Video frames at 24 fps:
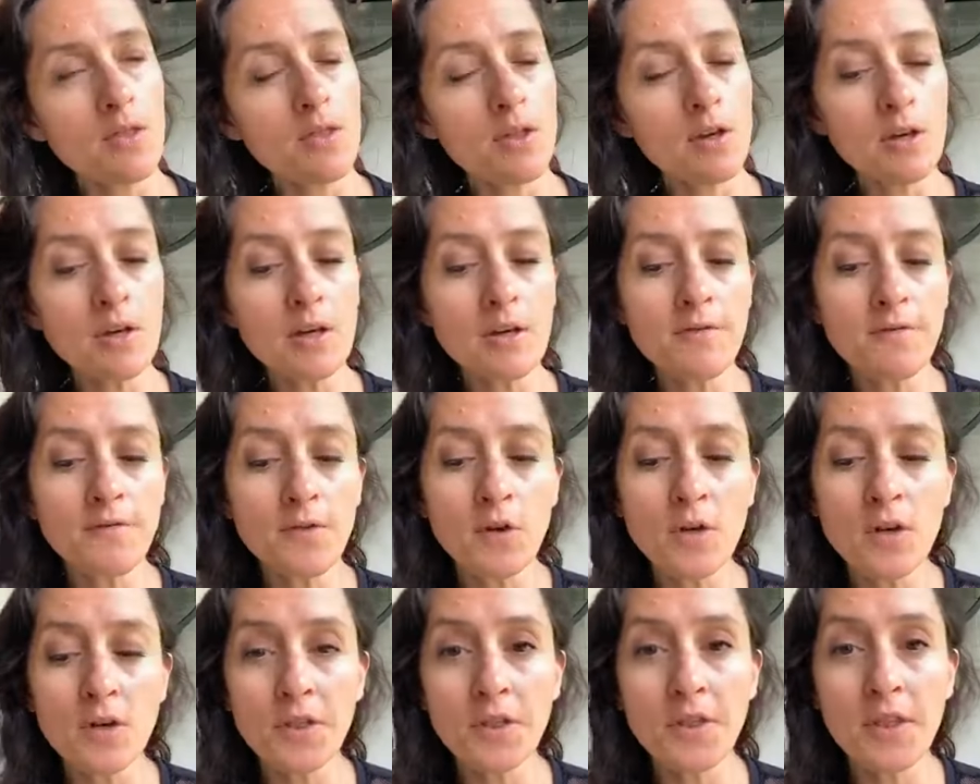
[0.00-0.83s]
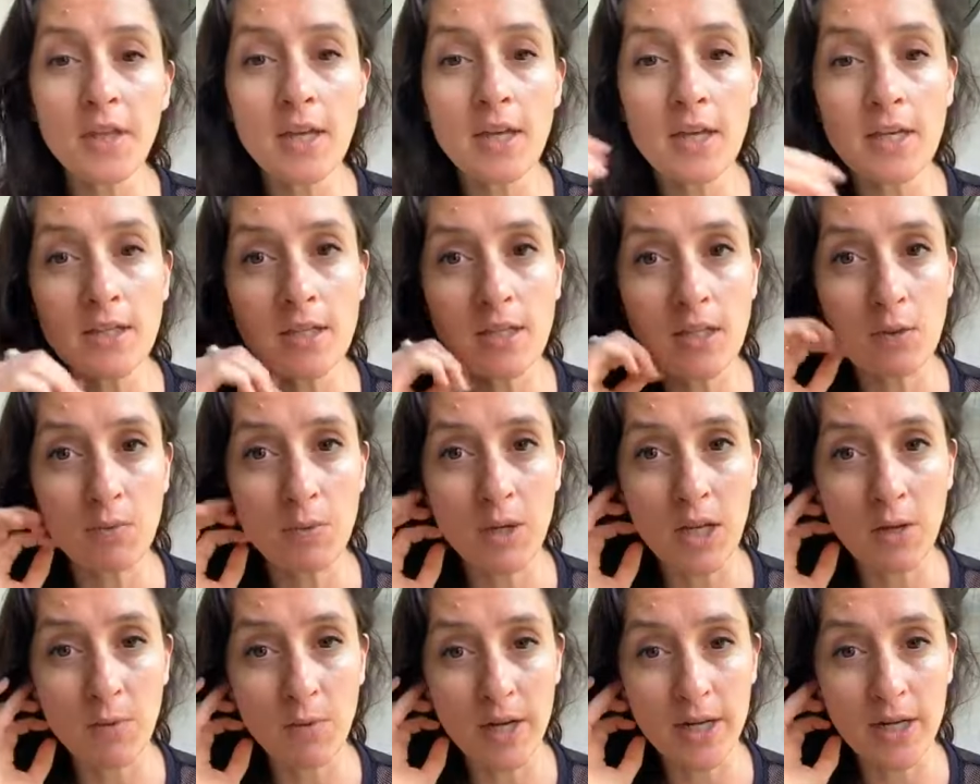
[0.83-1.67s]
The fourth thing is to
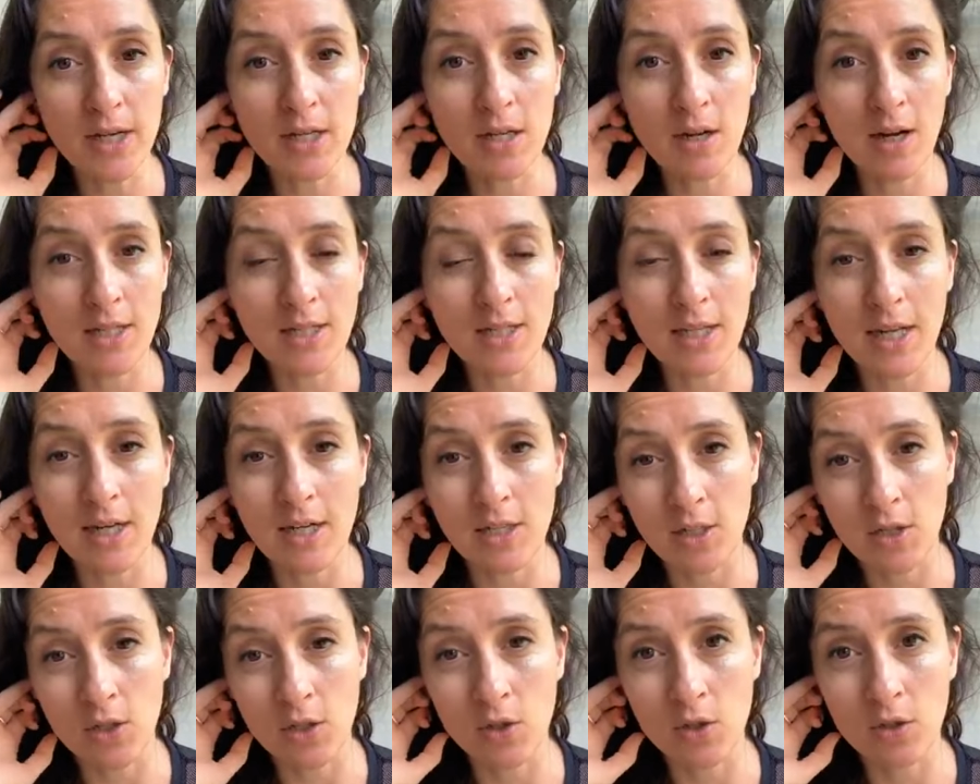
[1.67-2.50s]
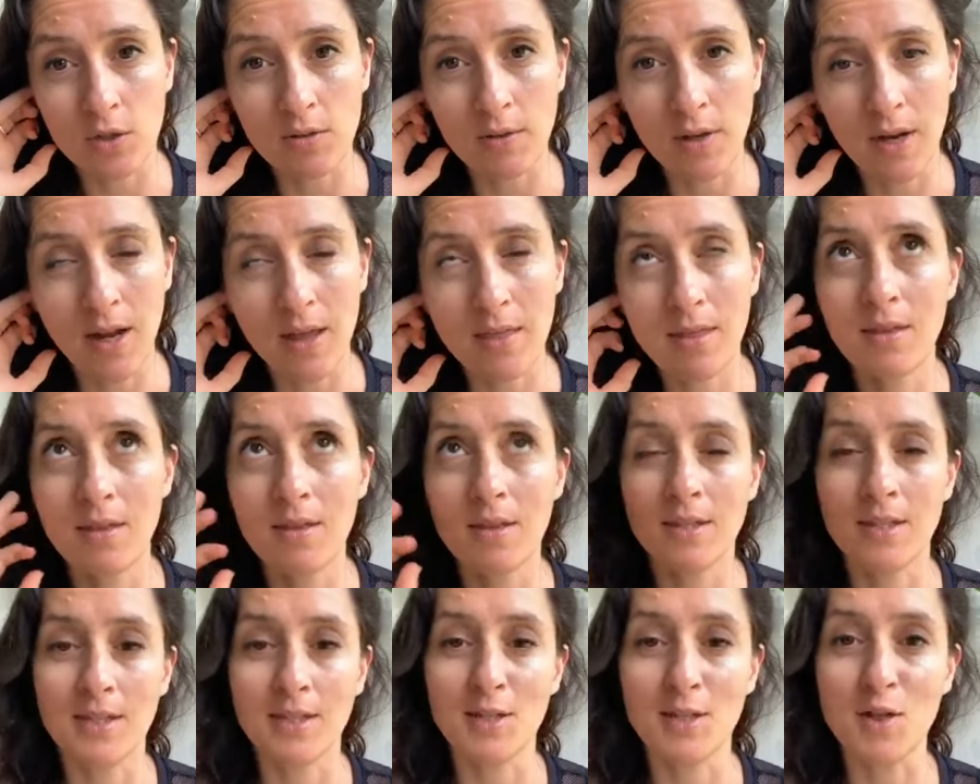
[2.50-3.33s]
really recognize that it's you. And I think
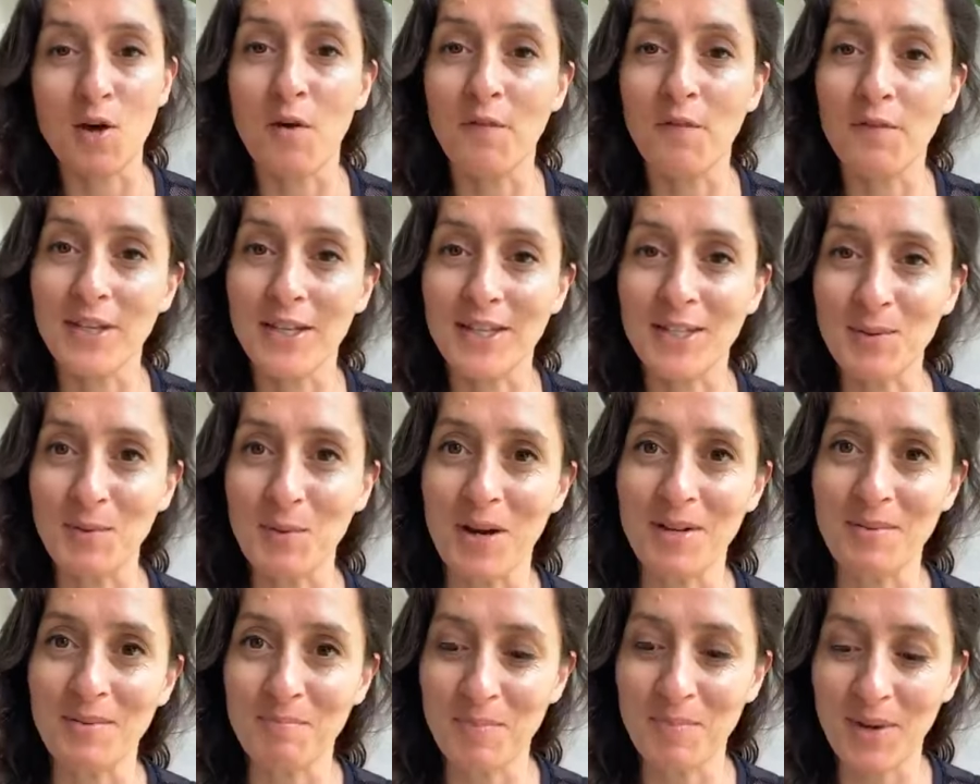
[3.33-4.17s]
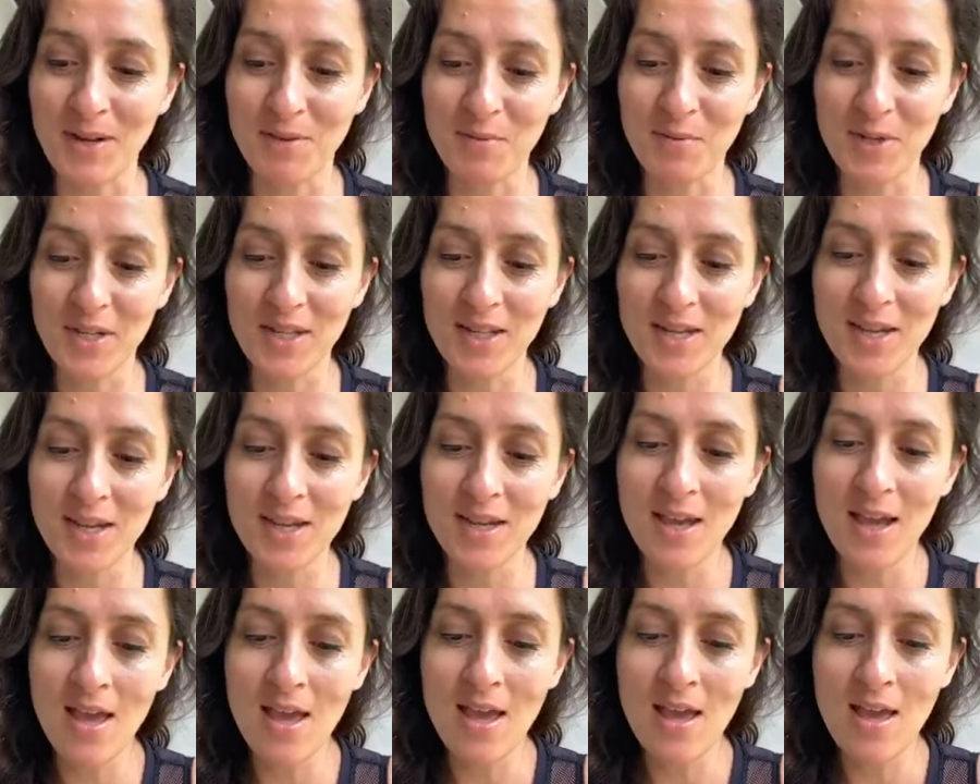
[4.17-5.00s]
this is an obvious one, but
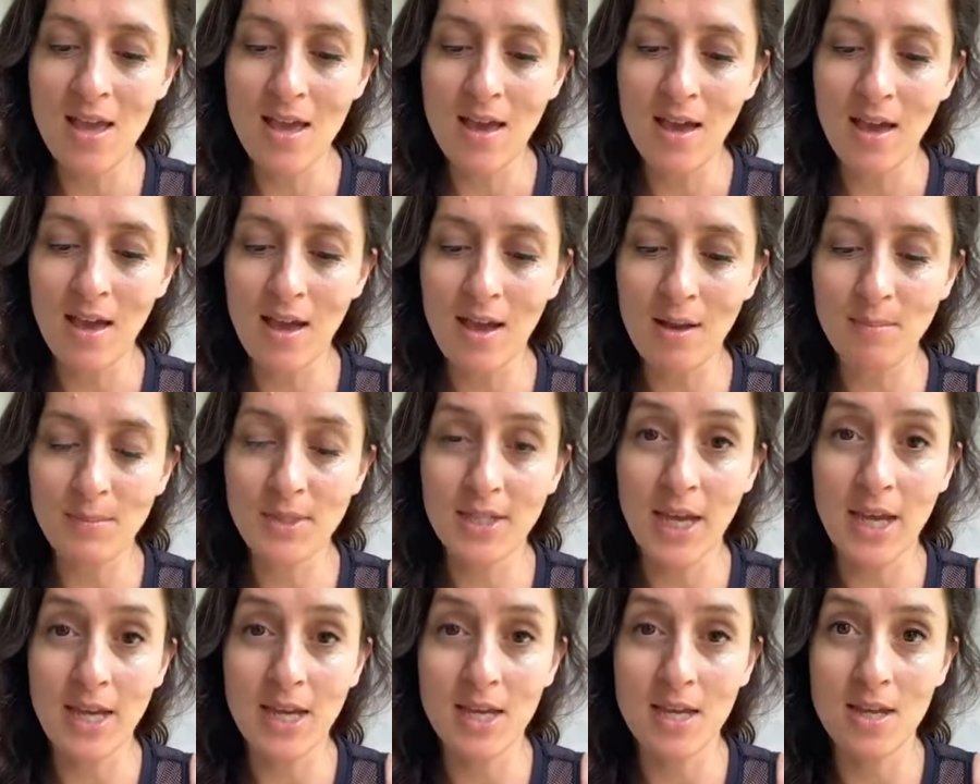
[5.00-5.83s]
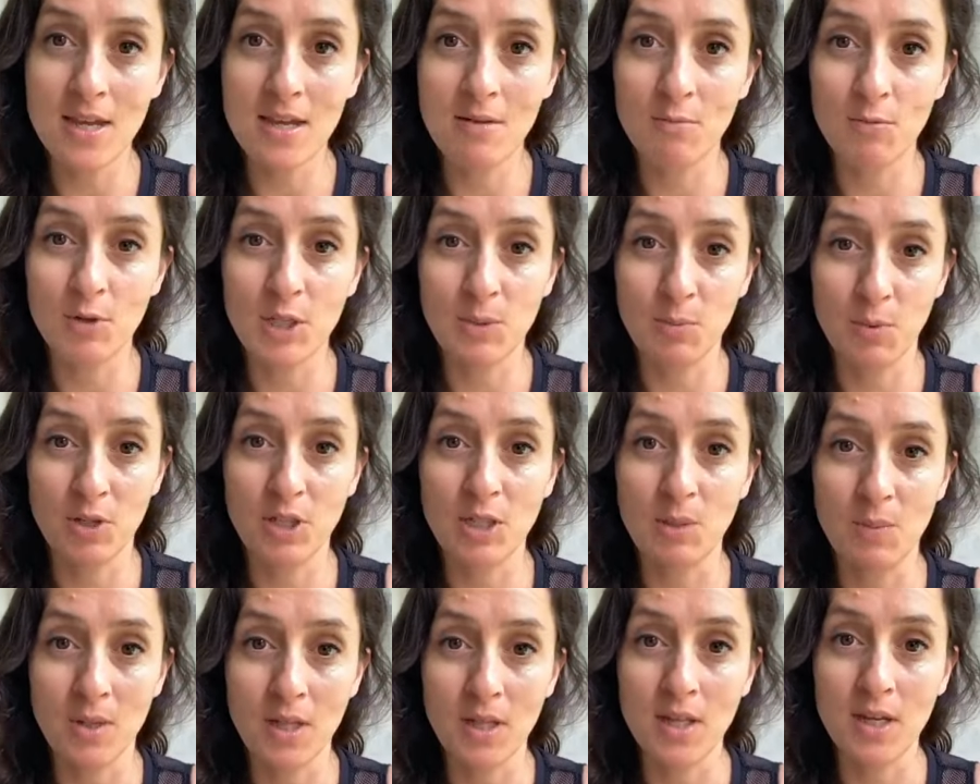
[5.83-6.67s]
really taking
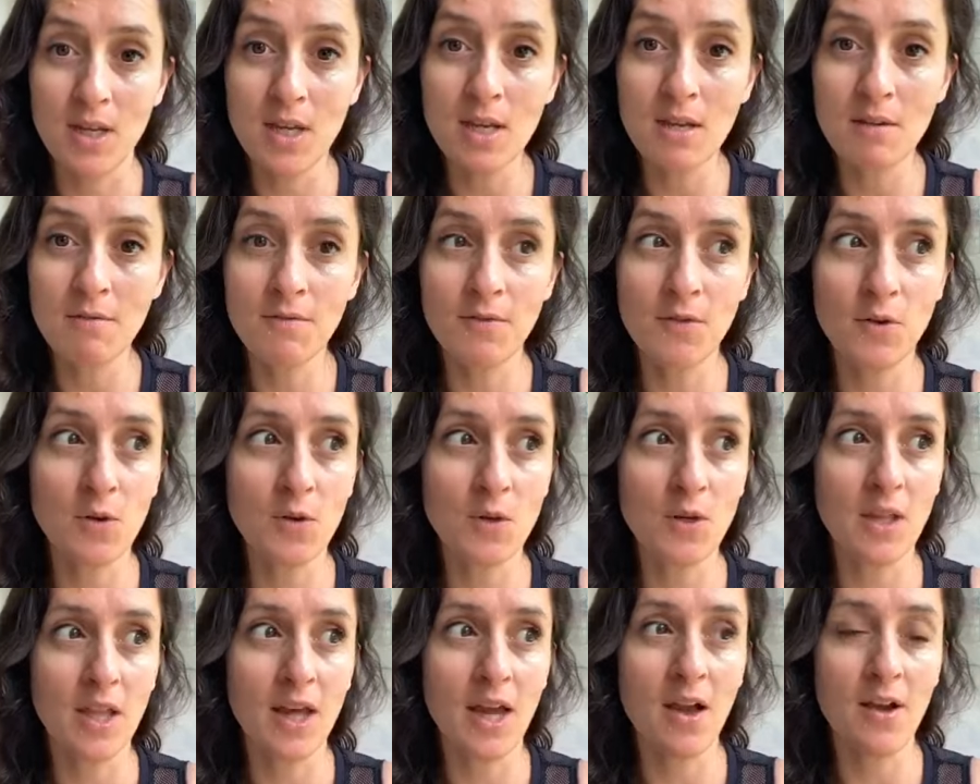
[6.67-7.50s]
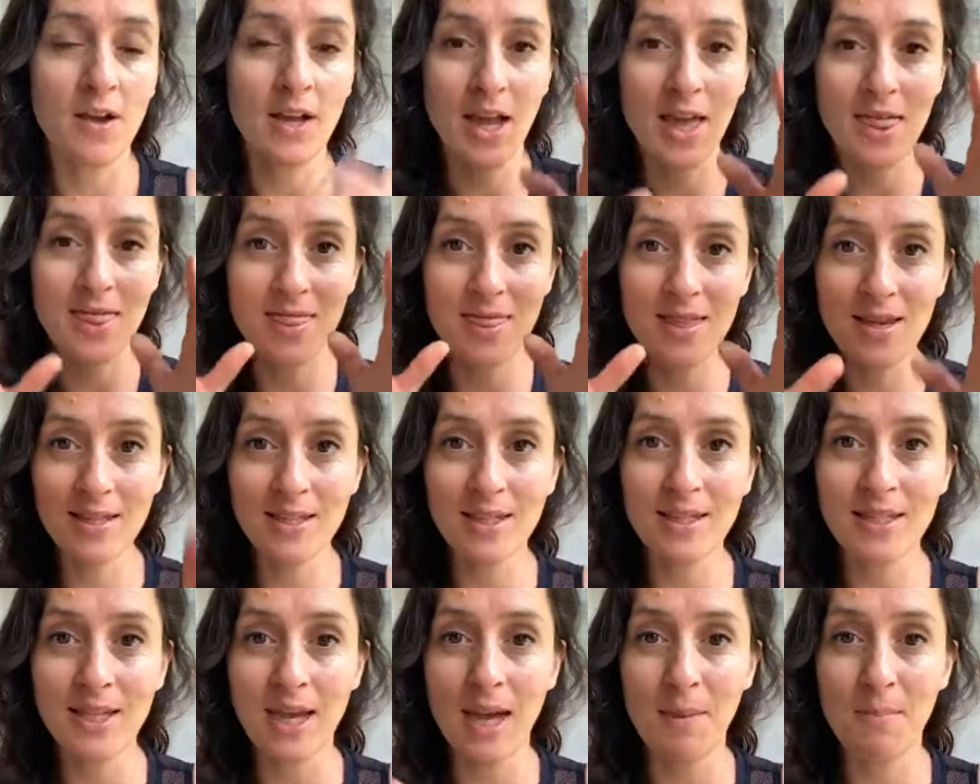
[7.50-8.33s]
responsibility for, like, okay,
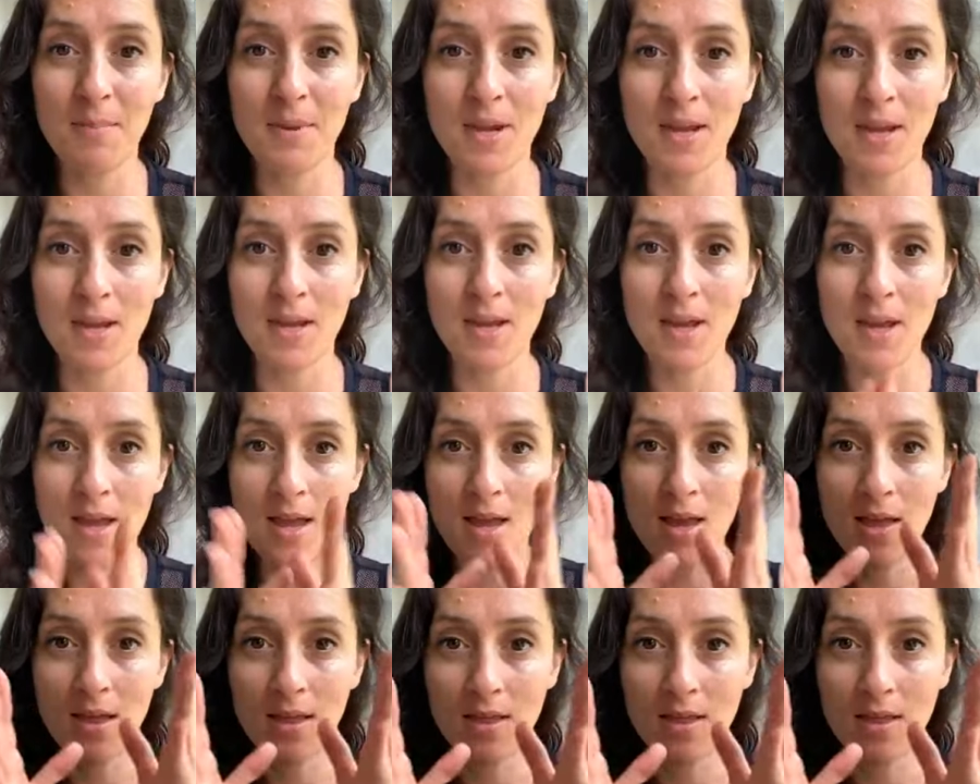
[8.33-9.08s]
this is happening.